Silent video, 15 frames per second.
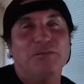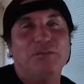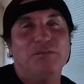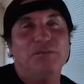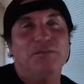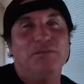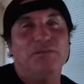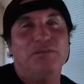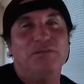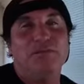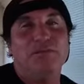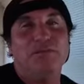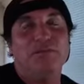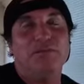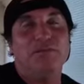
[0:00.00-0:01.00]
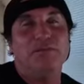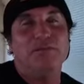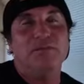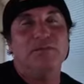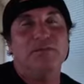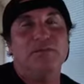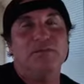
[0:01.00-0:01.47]

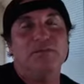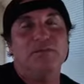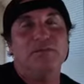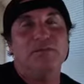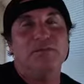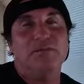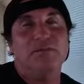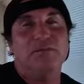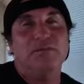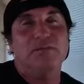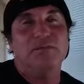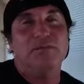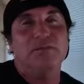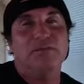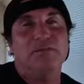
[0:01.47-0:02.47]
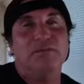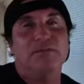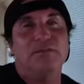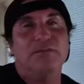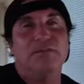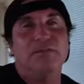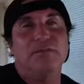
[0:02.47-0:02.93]

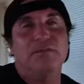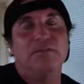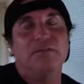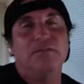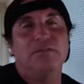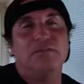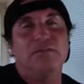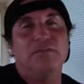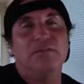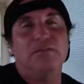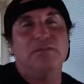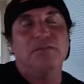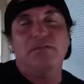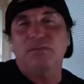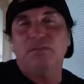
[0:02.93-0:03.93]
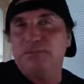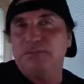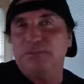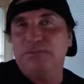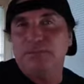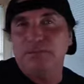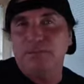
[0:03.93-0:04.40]

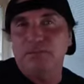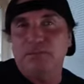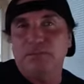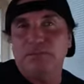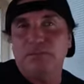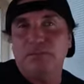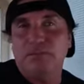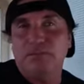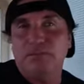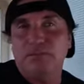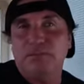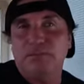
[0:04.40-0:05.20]
(not speaking)